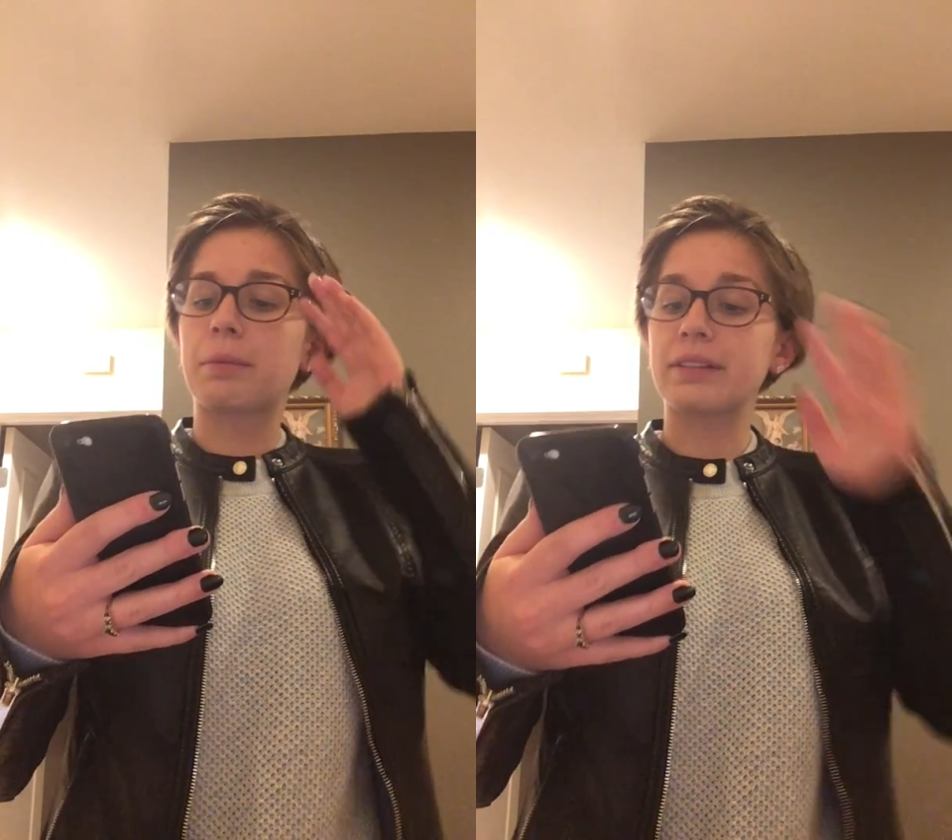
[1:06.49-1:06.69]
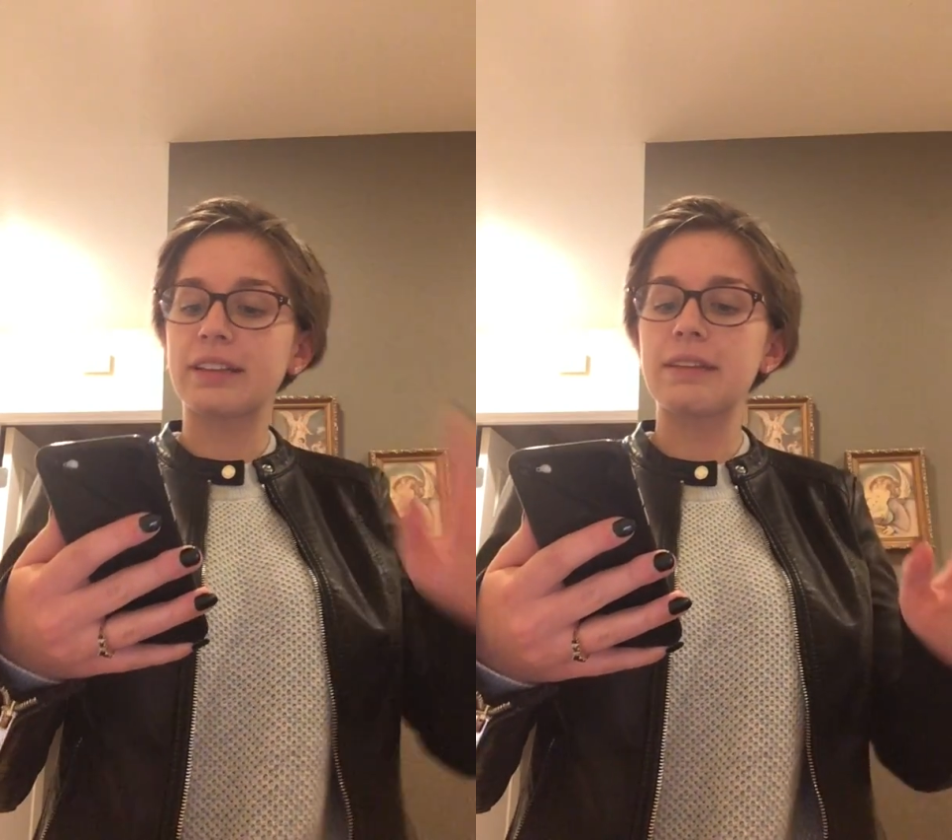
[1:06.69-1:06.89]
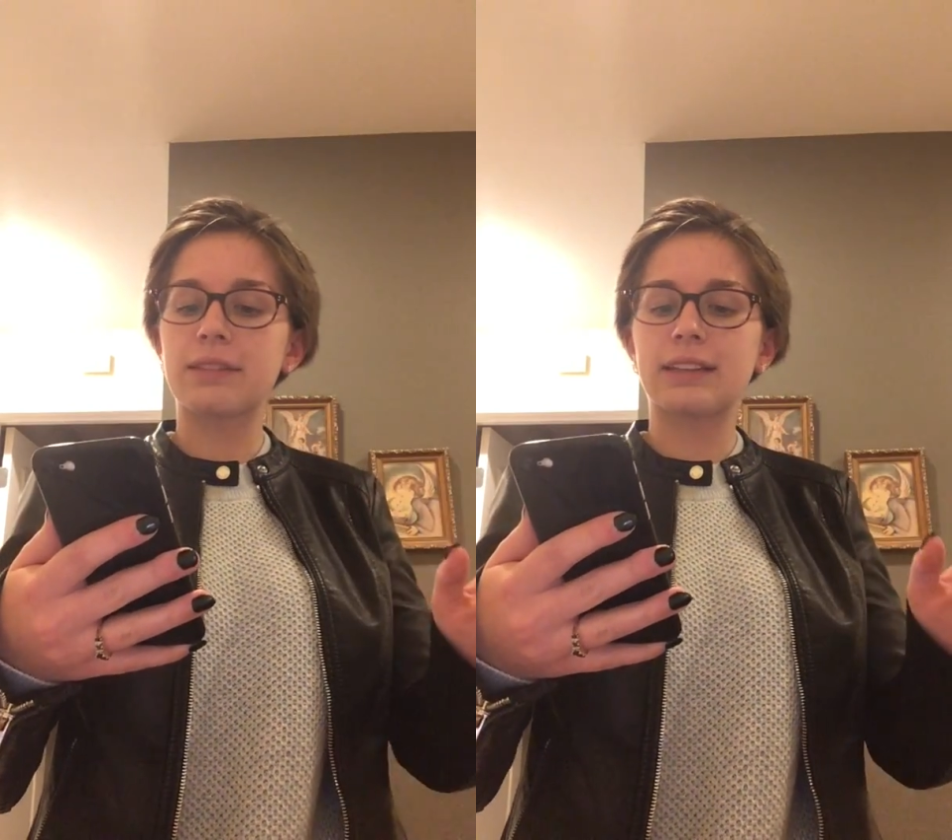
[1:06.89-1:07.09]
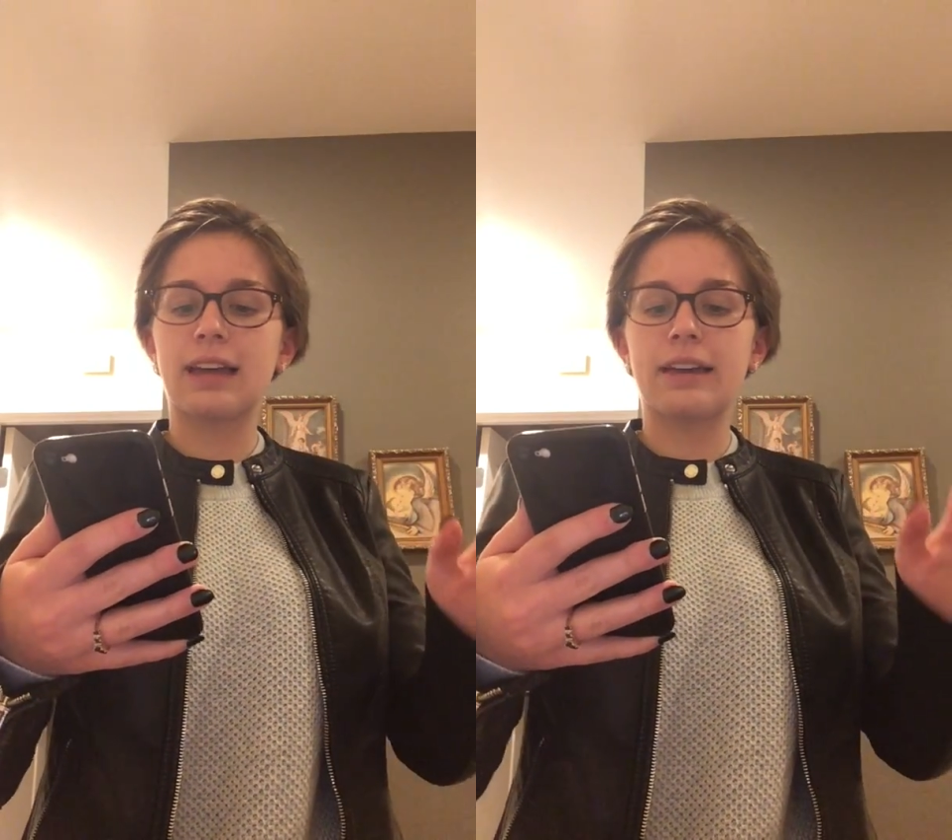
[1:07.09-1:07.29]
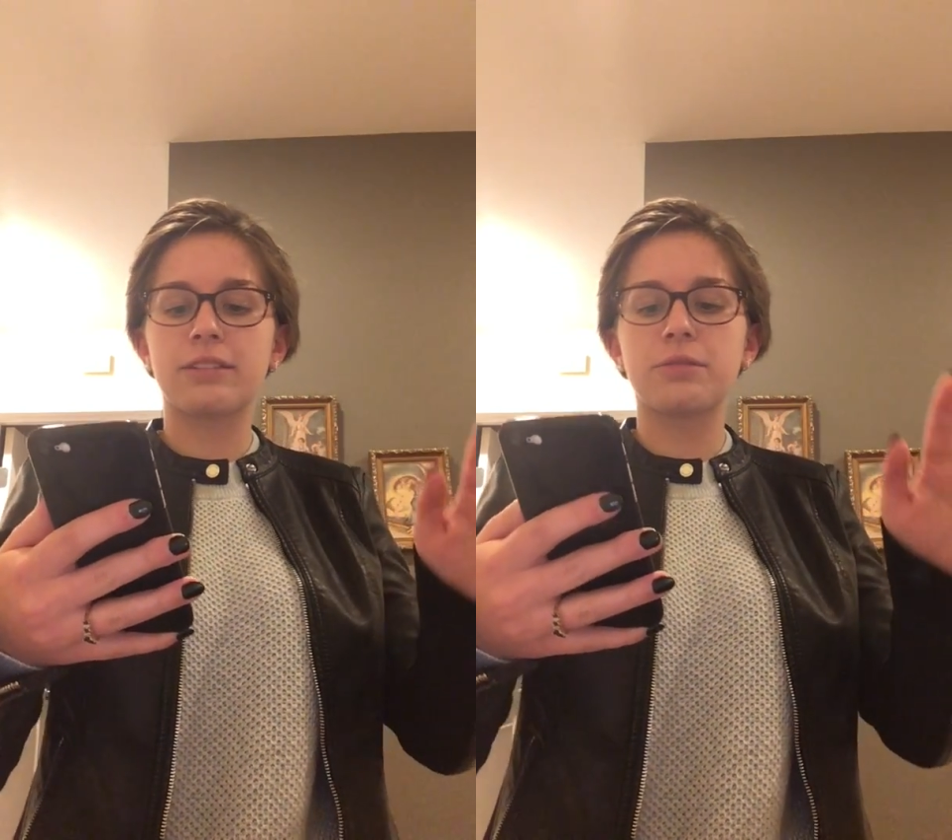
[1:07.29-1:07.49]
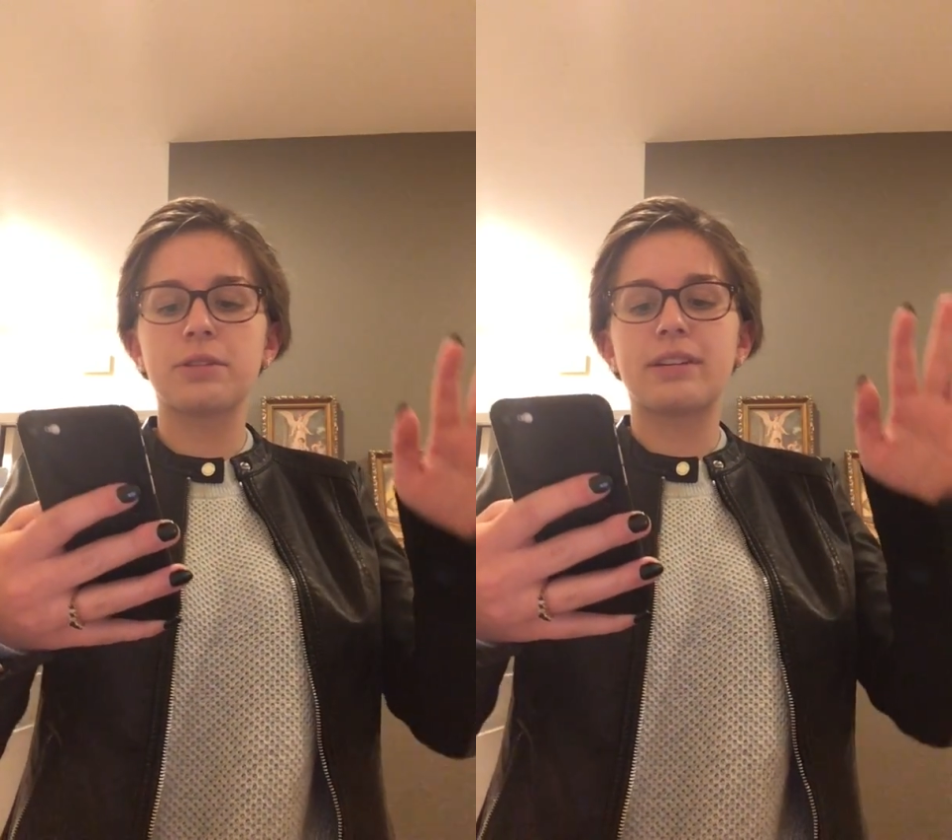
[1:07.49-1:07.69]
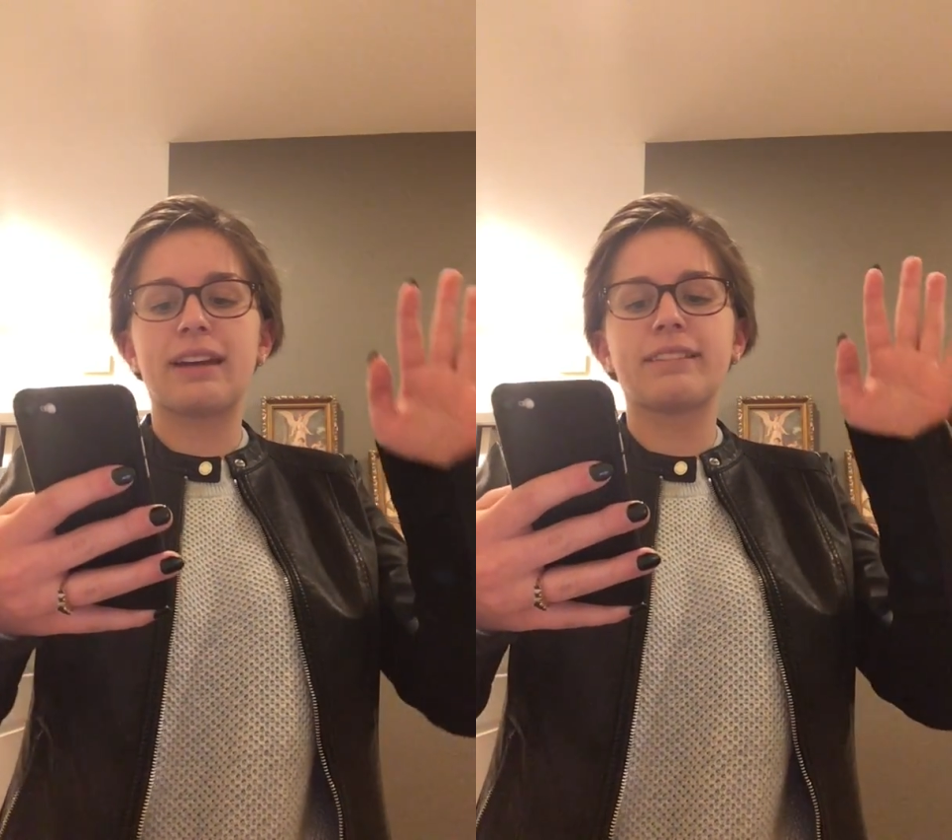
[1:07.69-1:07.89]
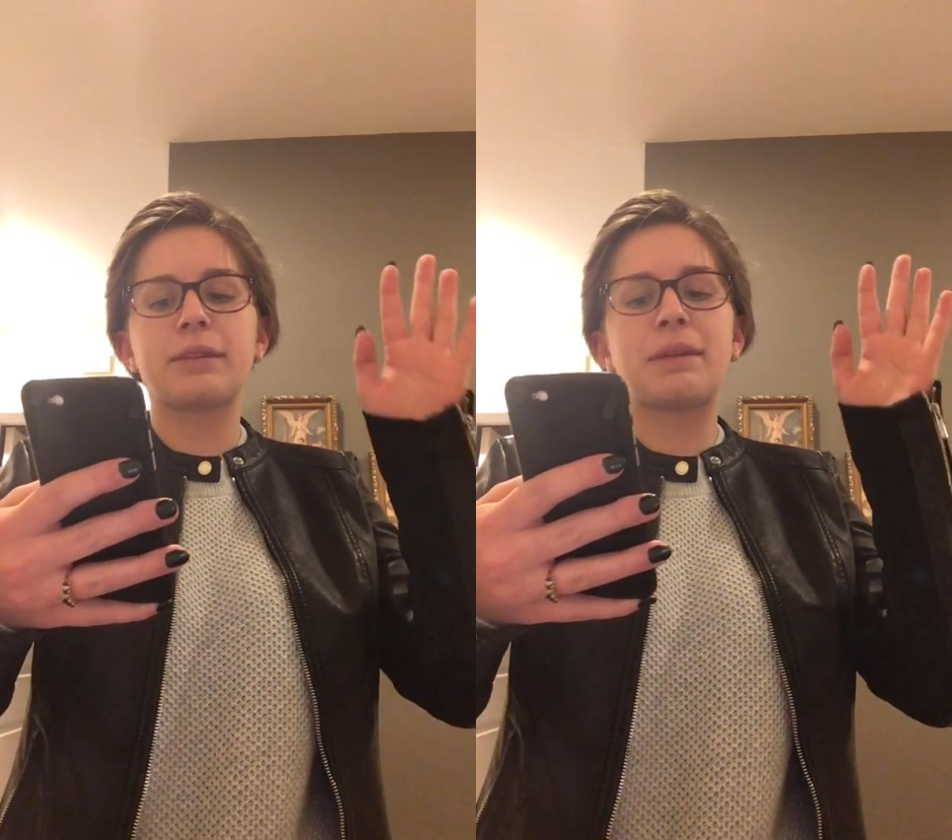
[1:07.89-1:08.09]
believe the lies you were
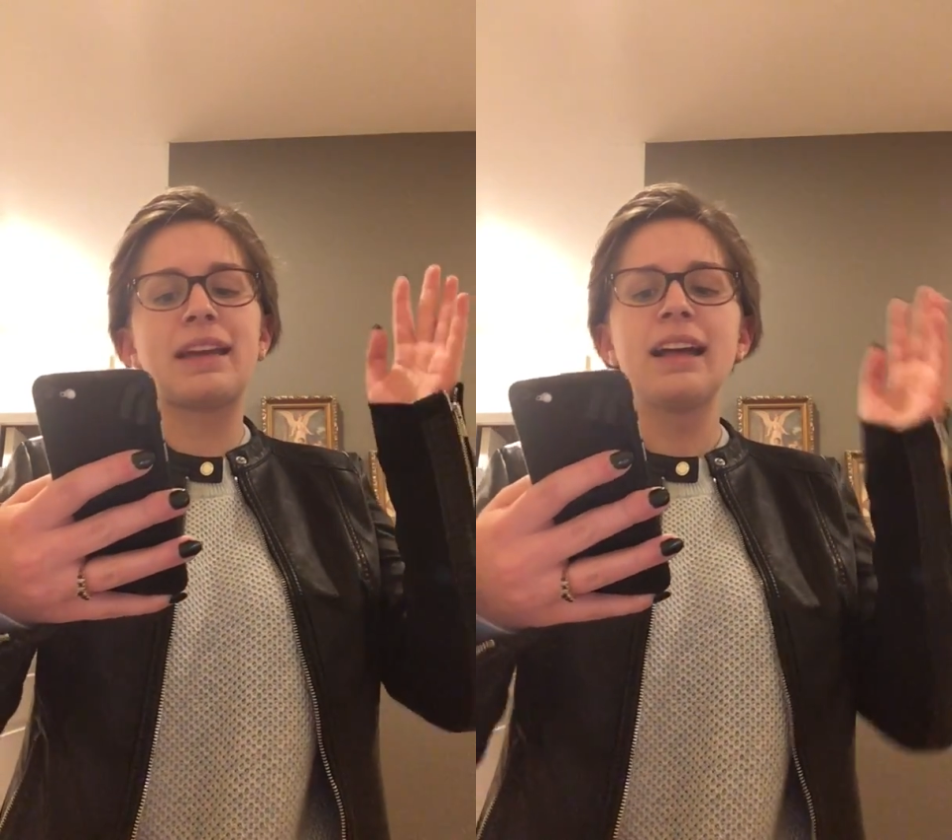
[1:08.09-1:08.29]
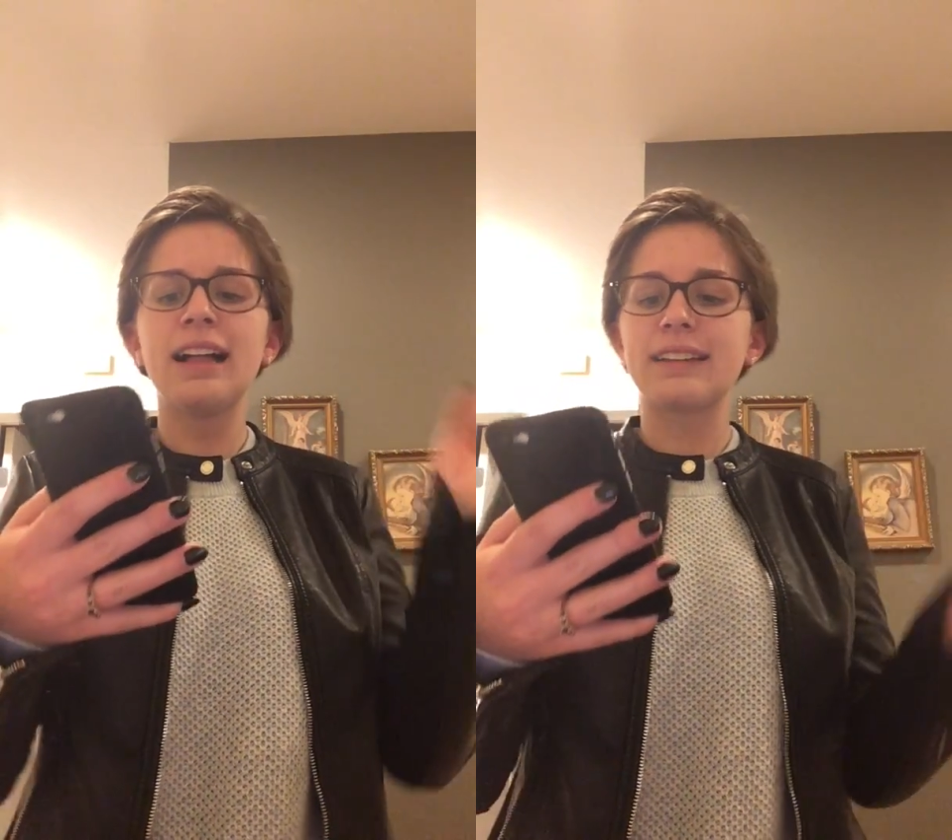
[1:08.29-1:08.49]
telling me.